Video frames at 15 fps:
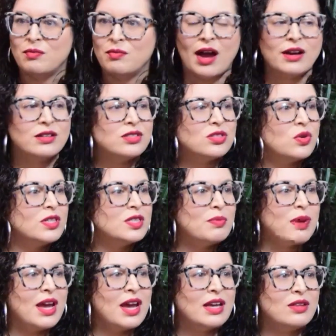Buyers always
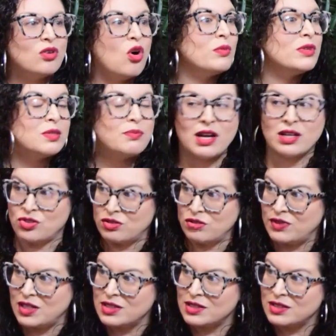pay the home
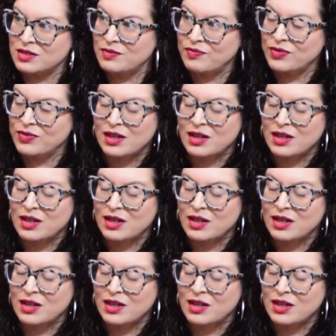inspection fees.